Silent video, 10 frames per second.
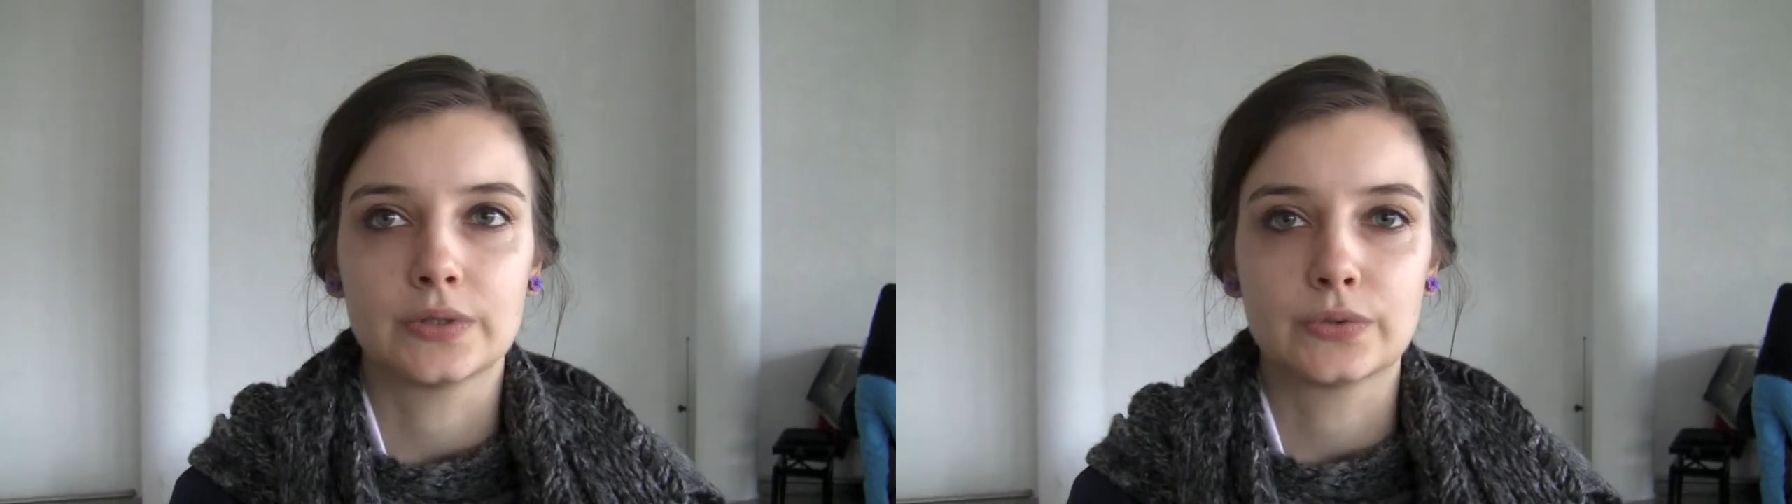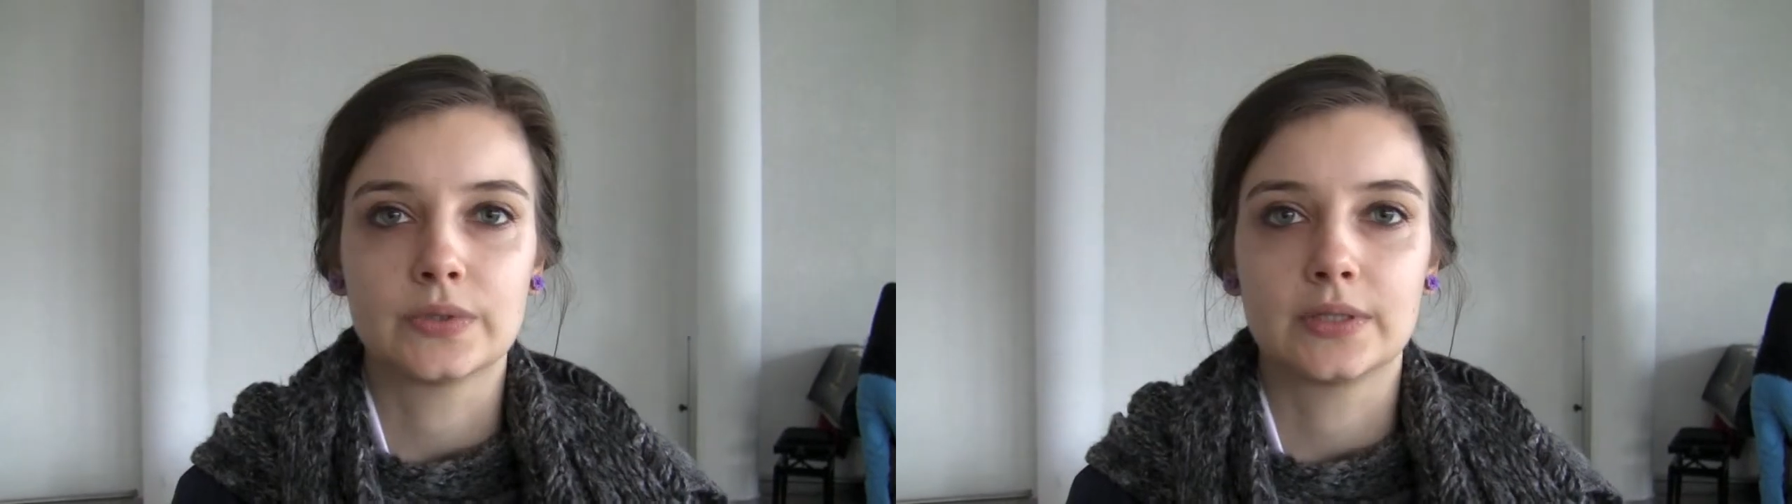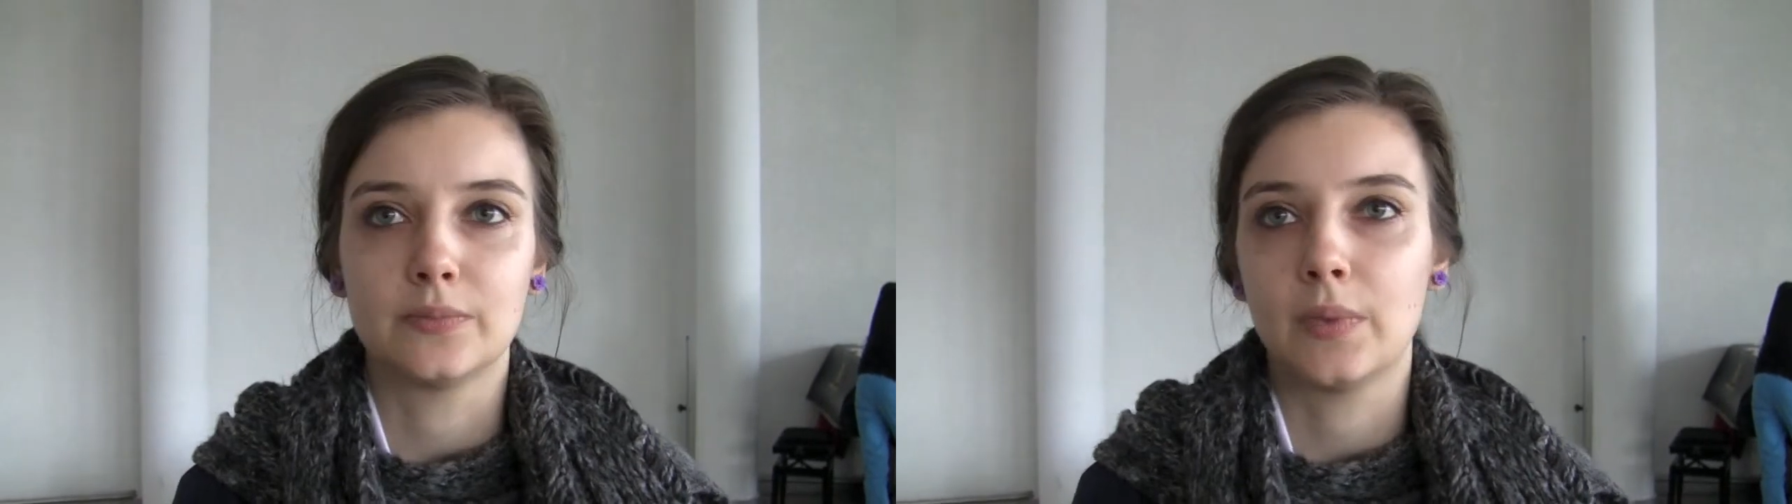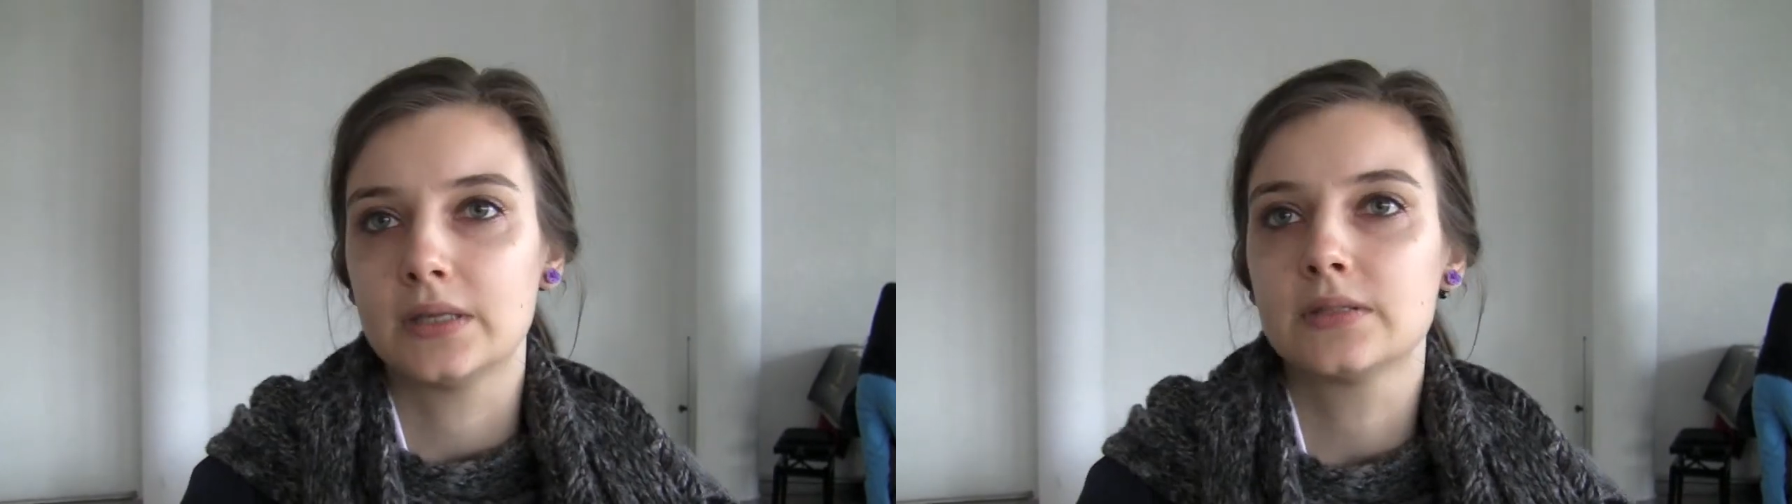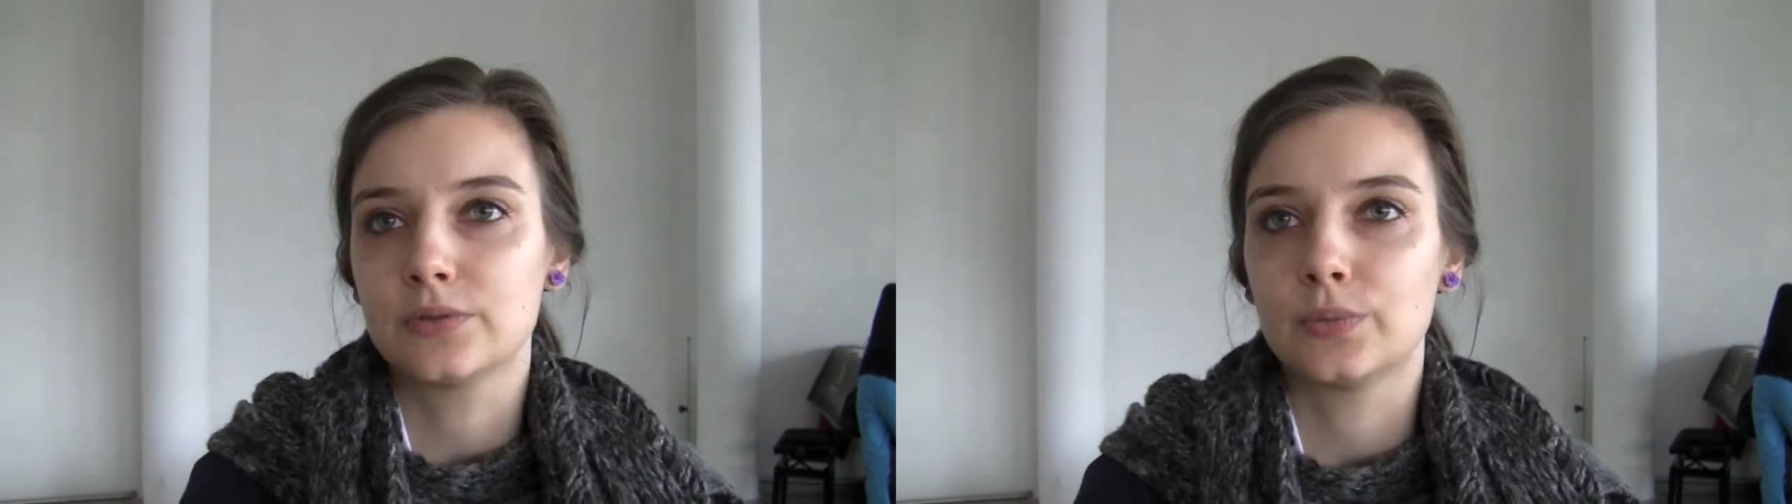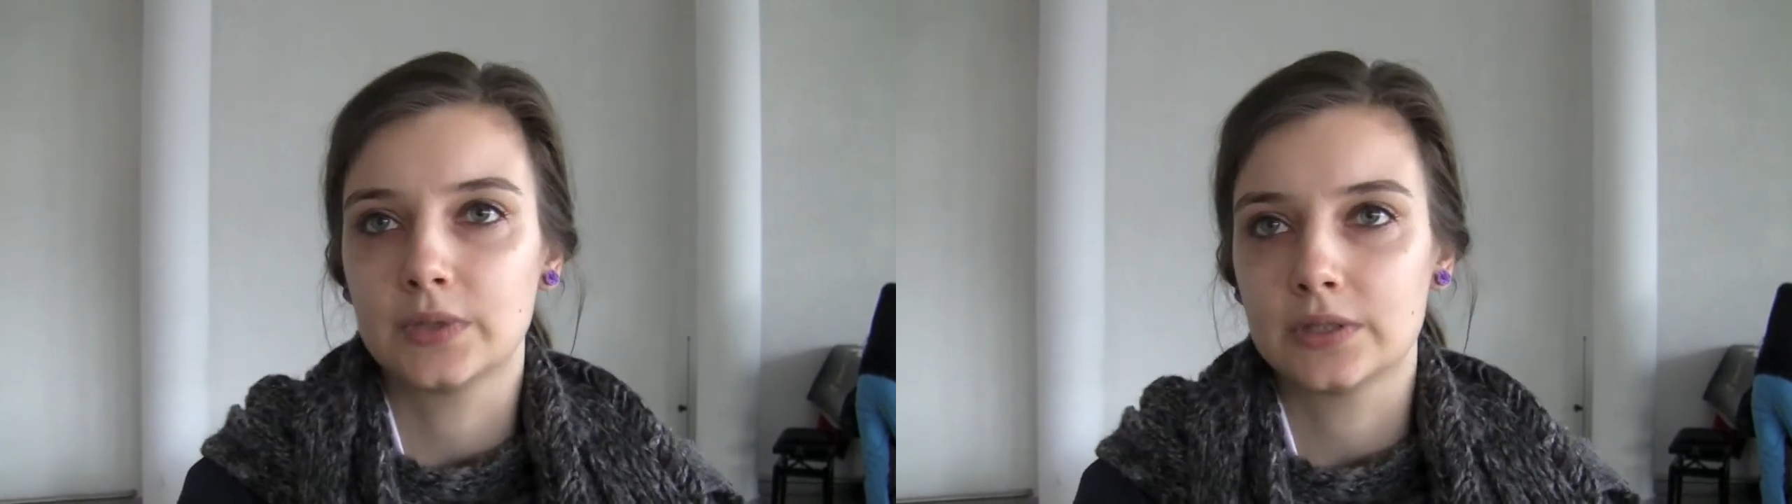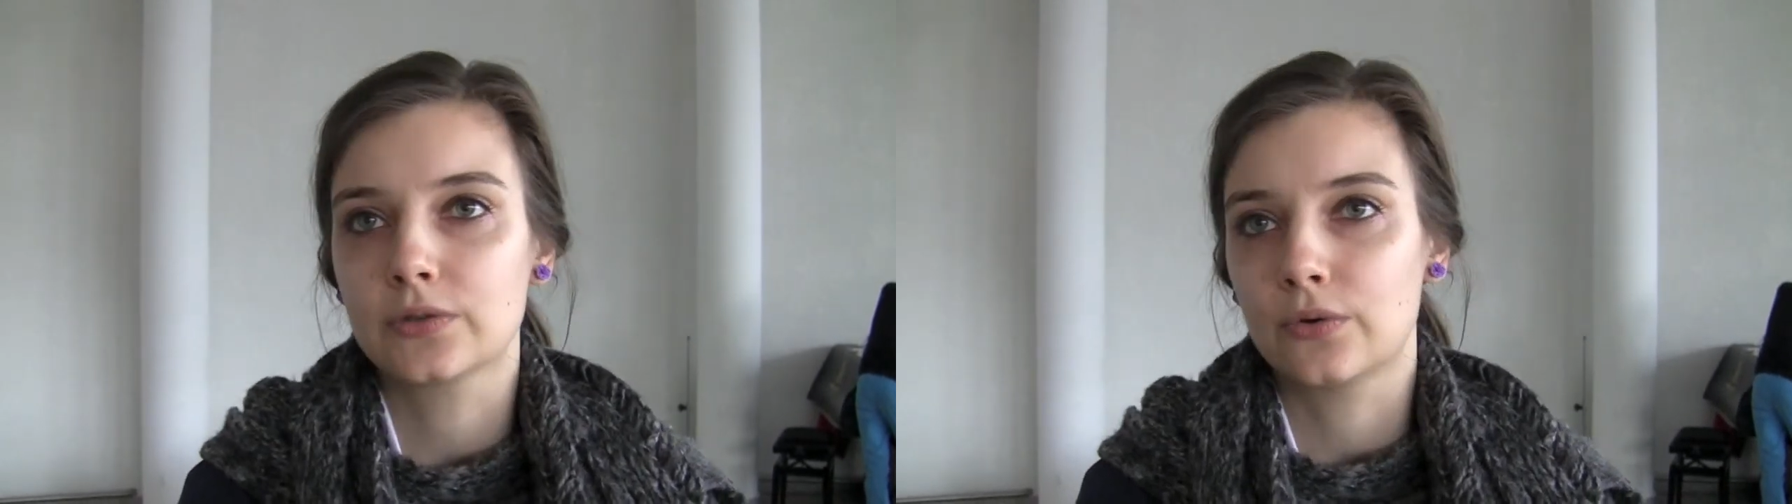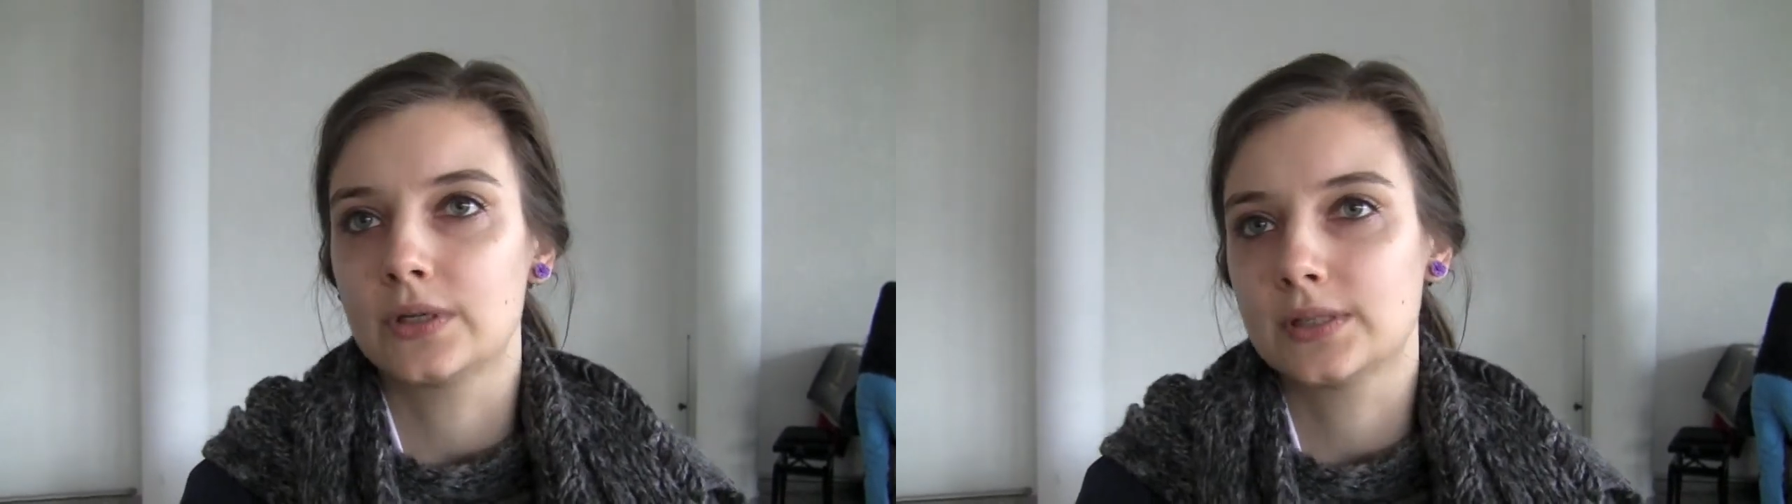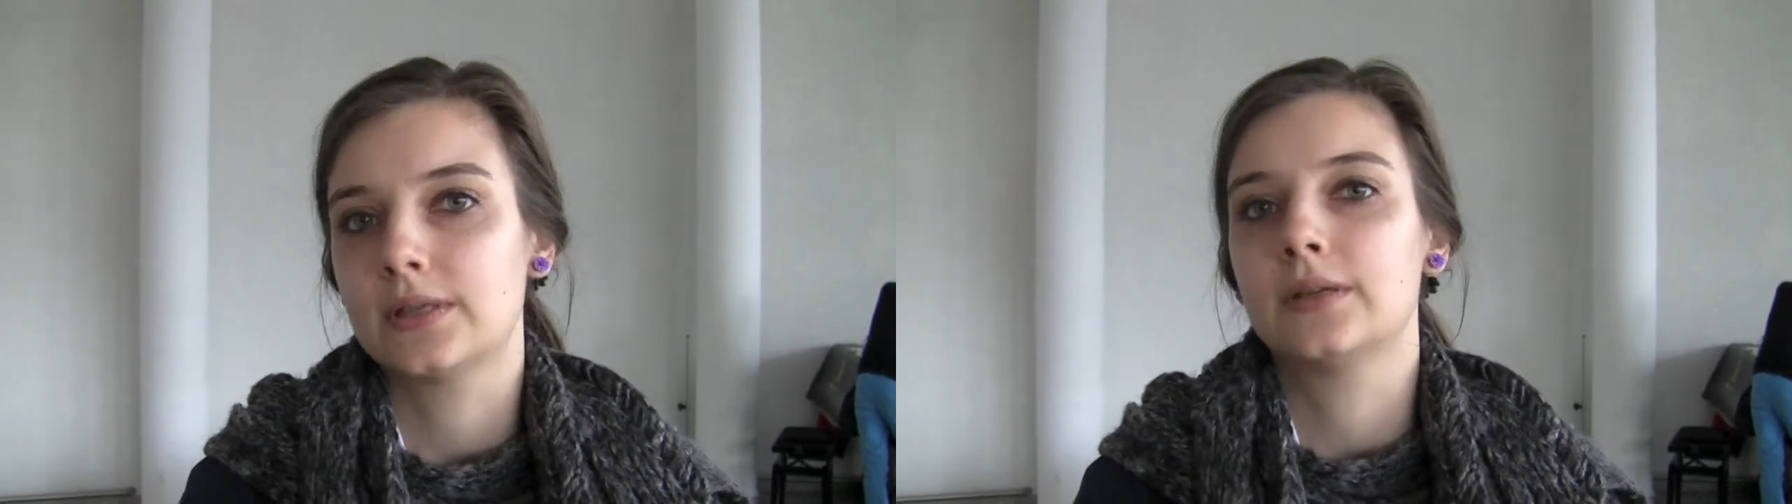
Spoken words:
into the mainstream discourse,